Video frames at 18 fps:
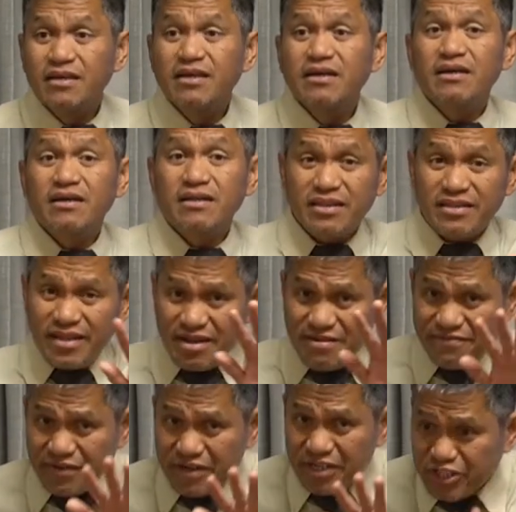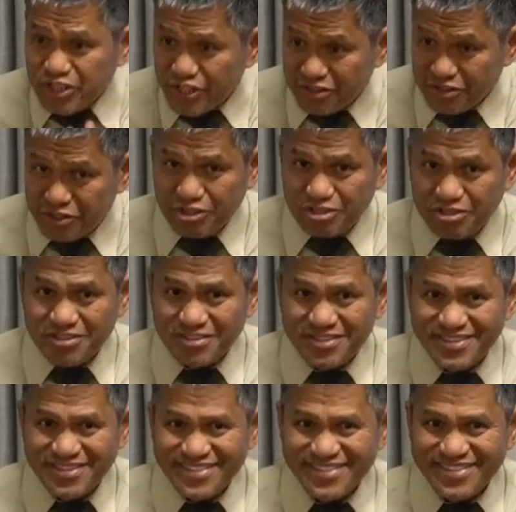The 10 virgins.
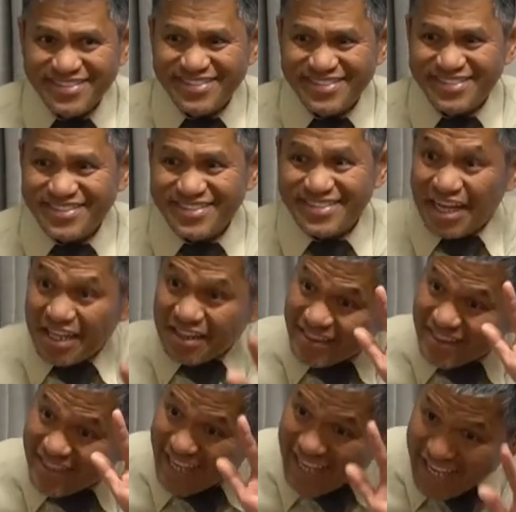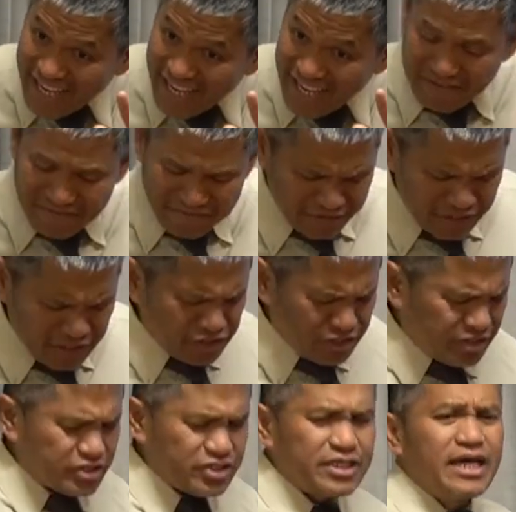The 10
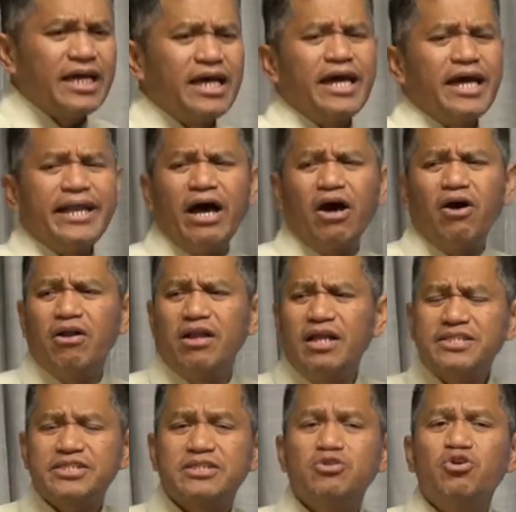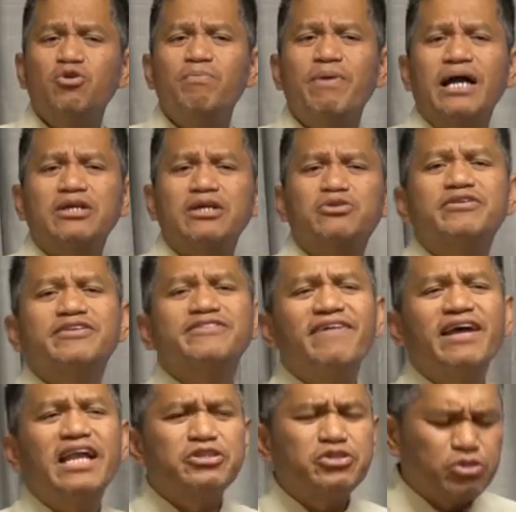virgins. Now, let's go back to
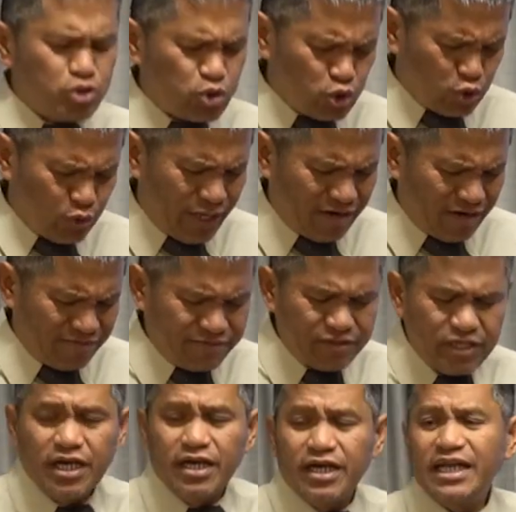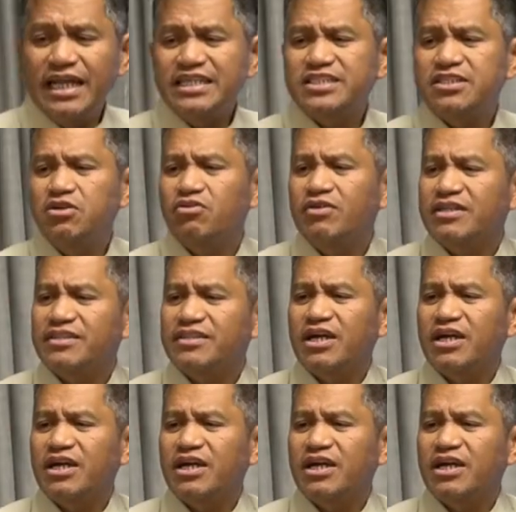Revelation 12. Let's look at the